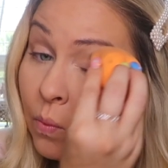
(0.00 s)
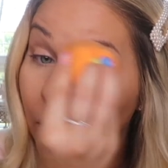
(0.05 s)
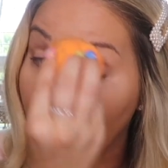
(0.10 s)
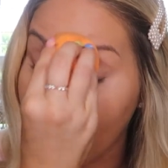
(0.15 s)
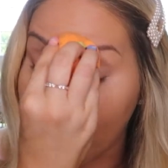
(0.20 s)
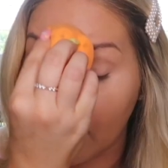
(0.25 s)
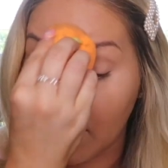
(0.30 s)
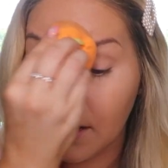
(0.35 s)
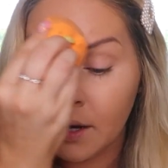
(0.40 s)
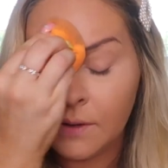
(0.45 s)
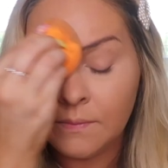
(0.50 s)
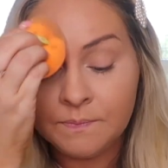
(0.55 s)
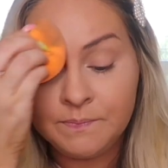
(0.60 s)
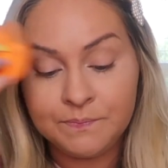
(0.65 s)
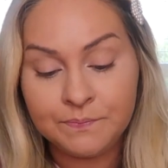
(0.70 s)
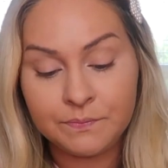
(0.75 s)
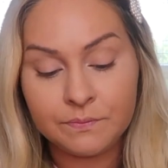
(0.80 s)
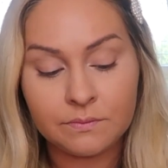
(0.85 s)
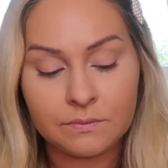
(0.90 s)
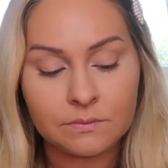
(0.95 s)
where
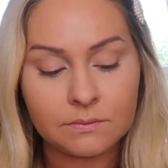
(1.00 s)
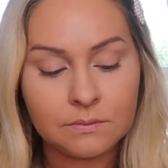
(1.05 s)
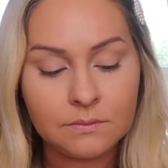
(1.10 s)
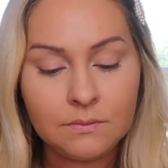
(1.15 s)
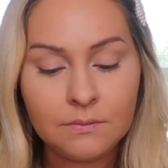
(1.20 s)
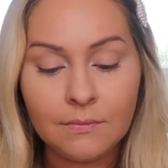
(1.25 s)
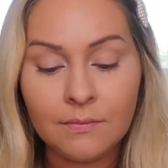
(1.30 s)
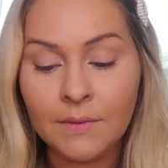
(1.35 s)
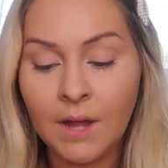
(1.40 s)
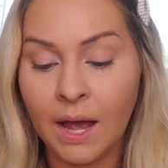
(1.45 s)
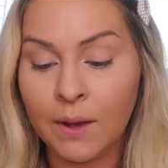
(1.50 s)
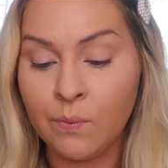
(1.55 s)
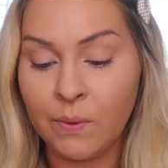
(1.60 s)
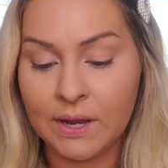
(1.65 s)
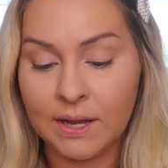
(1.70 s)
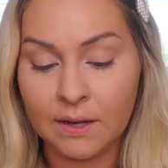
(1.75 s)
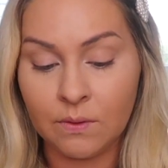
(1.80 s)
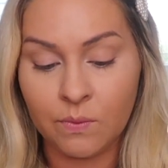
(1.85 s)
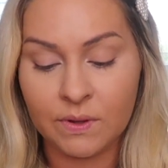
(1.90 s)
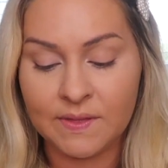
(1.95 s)
I
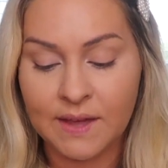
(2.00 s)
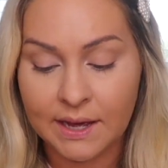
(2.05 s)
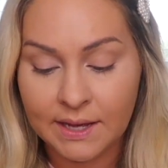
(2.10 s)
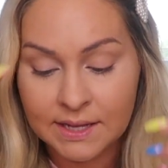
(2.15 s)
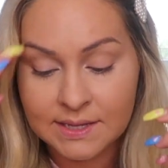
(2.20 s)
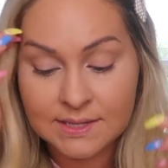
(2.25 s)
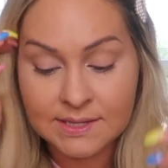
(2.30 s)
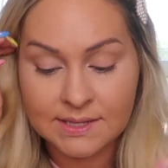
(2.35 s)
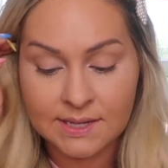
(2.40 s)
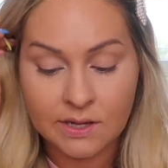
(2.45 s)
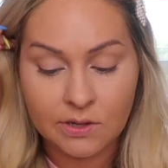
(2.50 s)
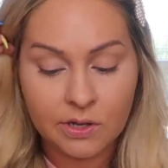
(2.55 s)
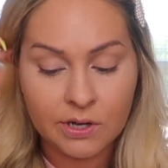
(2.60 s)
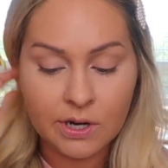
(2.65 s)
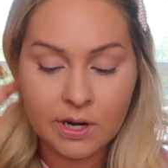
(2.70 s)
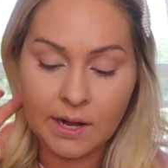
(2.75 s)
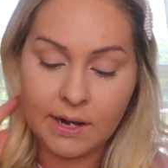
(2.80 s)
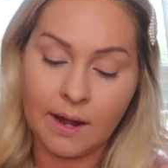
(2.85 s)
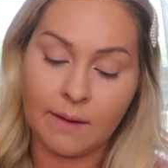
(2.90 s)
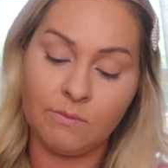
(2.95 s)
went in with that
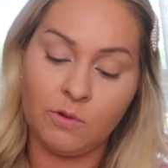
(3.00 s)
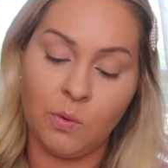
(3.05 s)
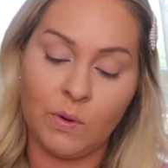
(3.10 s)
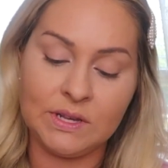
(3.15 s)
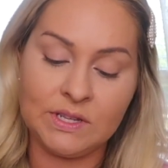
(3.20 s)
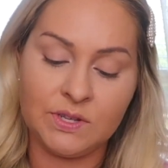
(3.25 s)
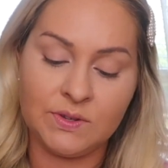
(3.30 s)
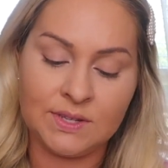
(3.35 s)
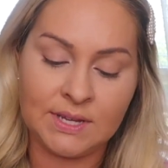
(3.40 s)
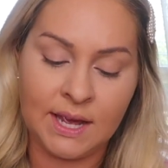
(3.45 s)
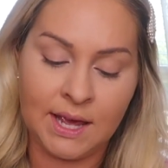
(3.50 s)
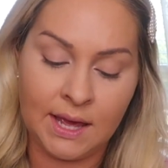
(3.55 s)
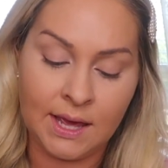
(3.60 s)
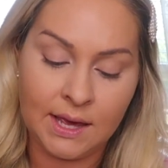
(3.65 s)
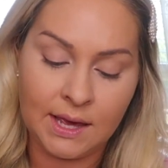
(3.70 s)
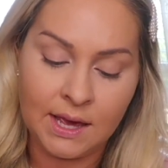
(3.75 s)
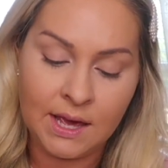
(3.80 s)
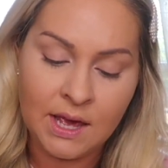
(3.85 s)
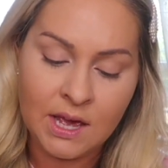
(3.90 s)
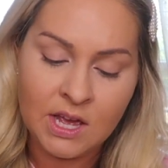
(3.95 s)
concealer, and I'm going to
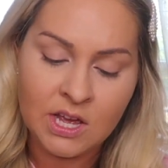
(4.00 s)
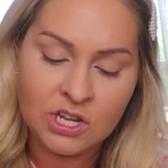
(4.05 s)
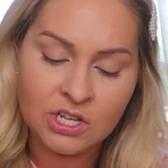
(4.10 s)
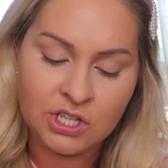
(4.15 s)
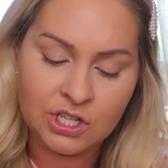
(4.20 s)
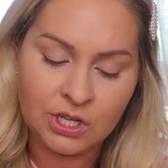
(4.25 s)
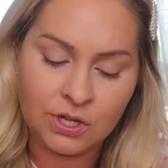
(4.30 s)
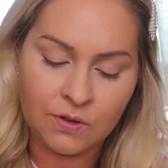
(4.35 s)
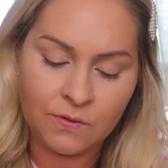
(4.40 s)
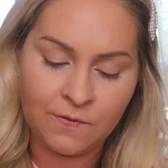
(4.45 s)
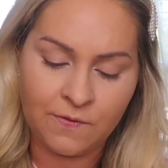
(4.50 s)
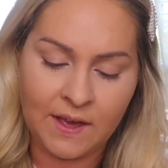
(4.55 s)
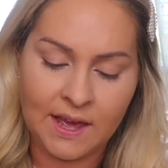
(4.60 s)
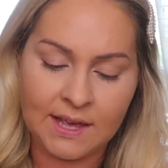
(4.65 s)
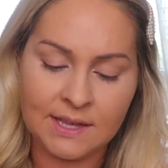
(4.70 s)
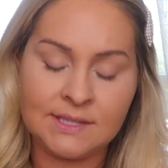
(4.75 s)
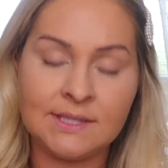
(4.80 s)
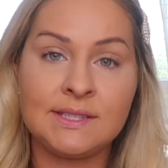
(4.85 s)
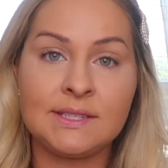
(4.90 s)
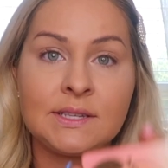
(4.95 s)
take Too
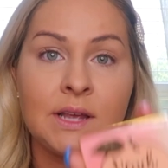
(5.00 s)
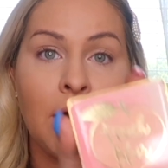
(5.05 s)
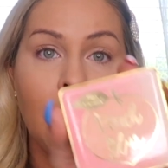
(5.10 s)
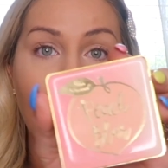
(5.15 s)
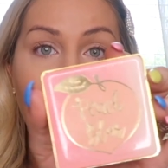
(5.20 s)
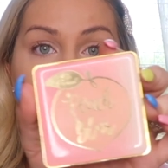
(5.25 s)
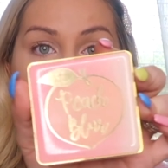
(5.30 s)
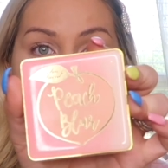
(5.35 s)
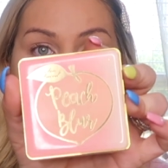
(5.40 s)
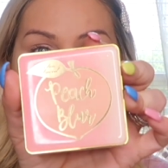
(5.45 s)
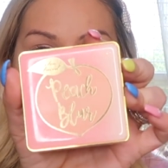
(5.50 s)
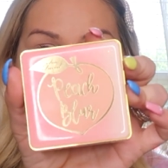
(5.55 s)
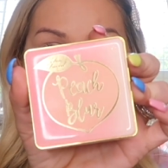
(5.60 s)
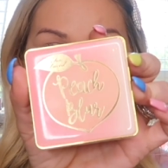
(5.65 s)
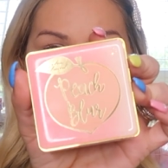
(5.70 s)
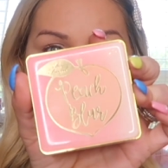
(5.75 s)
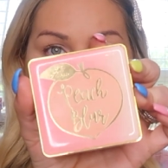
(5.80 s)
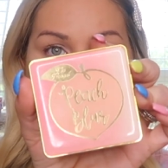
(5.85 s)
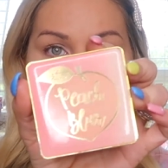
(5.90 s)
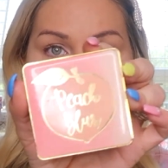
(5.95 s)
Faced
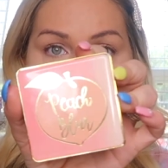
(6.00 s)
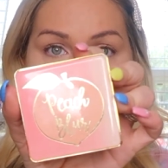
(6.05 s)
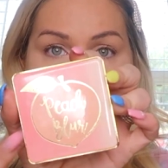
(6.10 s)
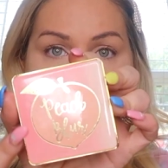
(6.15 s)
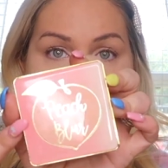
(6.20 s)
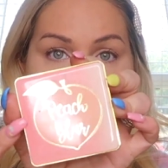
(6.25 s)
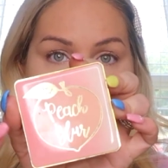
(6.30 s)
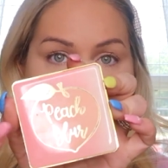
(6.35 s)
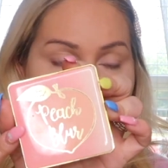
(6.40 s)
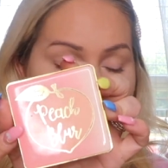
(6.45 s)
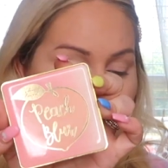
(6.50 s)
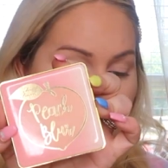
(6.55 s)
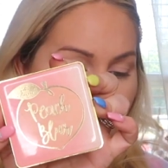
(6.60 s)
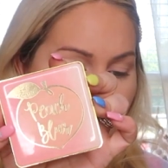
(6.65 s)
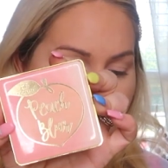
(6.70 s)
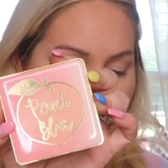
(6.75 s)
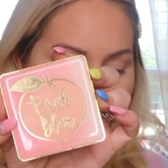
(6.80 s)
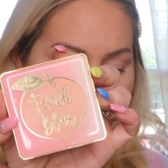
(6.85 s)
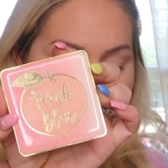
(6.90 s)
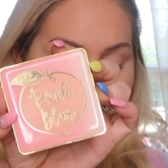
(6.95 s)
Peach Blur. This is another
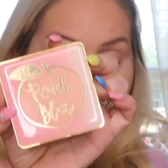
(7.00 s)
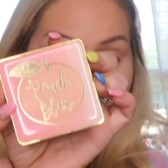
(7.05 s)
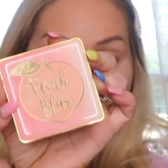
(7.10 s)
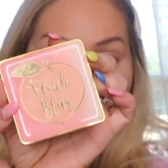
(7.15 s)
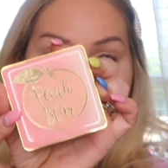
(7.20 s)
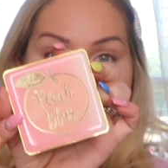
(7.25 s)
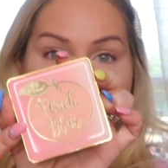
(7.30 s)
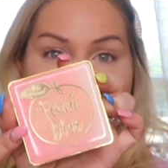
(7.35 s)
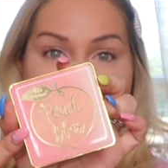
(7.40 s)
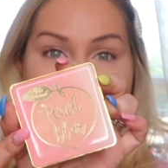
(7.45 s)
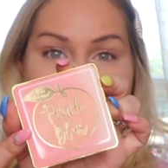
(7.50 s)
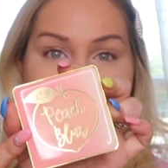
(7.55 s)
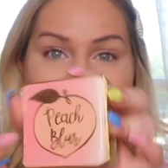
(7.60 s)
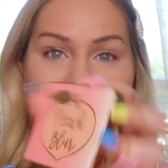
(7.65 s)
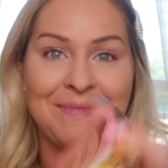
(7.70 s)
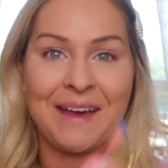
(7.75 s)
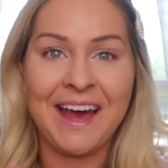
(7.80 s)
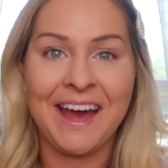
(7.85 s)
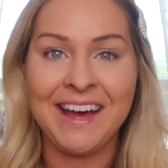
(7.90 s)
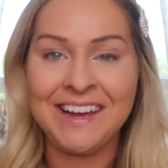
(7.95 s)
one that I found at TJ
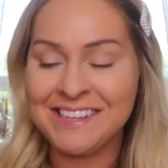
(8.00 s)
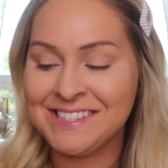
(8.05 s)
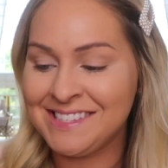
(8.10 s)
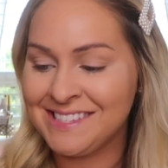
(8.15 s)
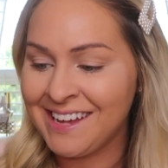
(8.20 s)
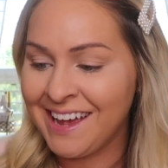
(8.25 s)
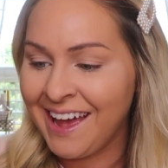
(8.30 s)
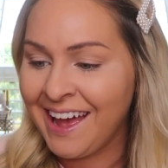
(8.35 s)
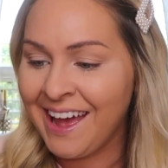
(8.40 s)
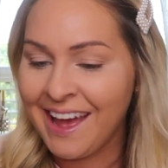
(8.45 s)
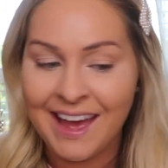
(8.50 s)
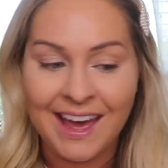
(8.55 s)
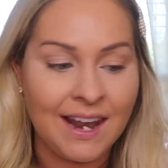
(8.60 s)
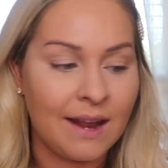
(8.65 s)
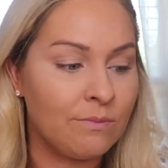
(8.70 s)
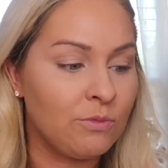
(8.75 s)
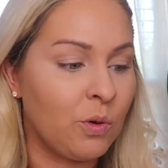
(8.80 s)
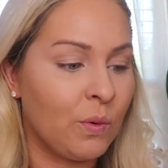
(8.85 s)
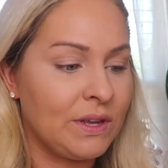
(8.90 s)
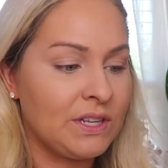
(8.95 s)
Maxx, and
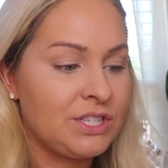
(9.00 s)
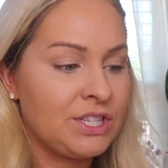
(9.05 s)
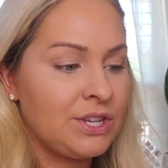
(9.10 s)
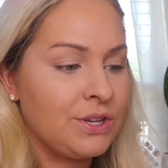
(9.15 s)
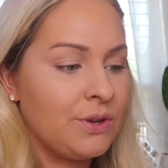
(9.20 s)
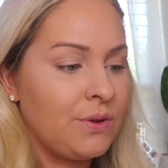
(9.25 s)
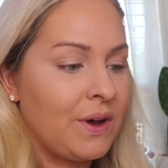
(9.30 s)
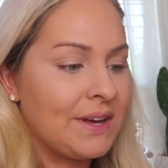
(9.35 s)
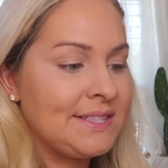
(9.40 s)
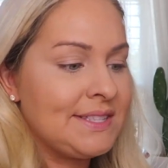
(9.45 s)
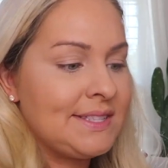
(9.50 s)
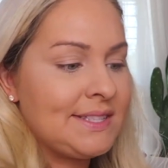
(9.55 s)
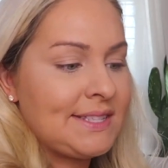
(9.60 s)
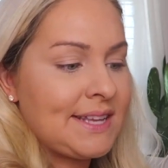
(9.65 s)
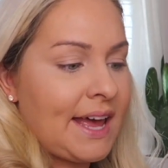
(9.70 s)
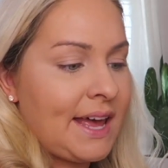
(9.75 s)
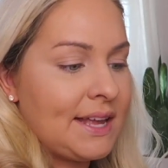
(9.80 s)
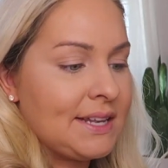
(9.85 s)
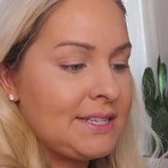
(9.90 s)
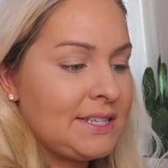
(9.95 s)
I'm going to
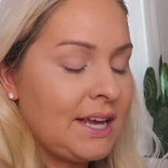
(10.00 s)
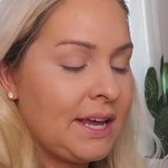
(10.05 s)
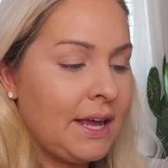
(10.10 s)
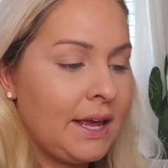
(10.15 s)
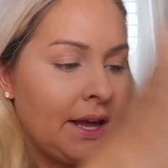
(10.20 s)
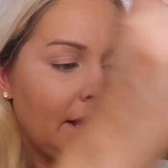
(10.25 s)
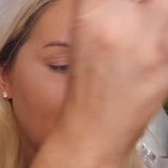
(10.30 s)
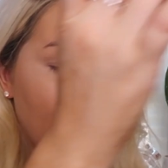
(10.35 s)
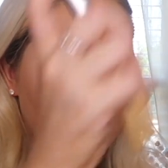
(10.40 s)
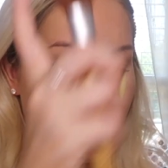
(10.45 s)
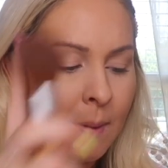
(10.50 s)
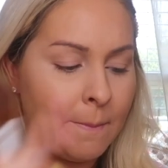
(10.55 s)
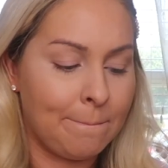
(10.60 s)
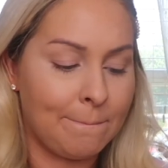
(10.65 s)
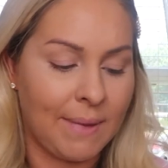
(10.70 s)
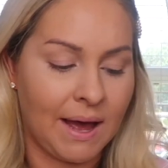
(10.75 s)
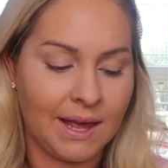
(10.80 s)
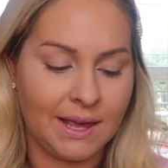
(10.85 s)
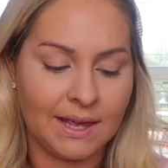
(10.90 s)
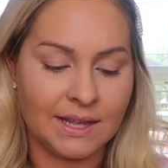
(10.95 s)
set
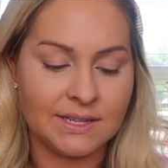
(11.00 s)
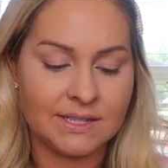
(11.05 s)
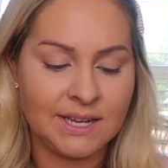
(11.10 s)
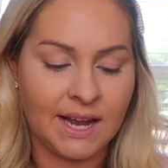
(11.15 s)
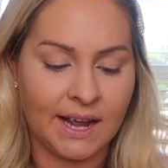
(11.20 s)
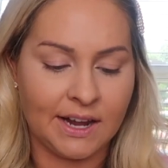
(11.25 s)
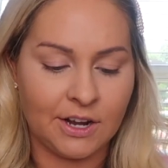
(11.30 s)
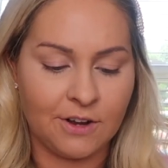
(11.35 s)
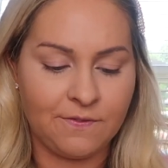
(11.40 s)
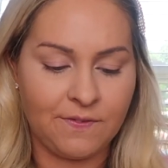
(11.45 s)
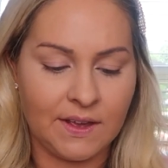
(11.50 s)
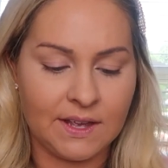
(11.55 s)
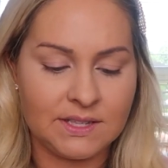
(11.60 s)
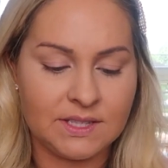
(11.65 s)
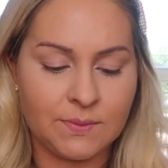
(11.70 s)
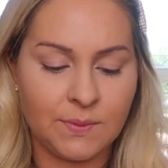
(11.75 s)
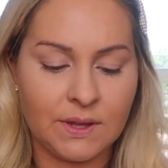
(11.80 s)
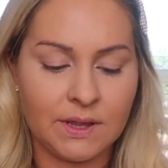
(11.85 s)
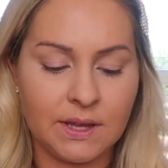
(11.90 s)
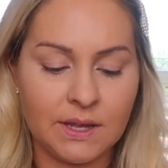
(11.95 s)
my entire
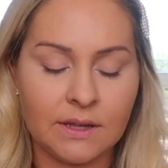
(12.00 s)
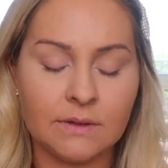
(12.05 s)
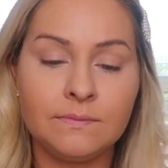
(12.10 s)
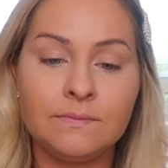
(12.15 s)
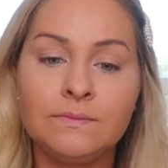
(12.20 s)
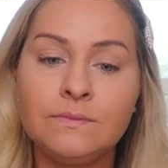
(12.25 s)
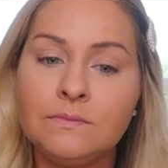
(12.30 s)
face with it.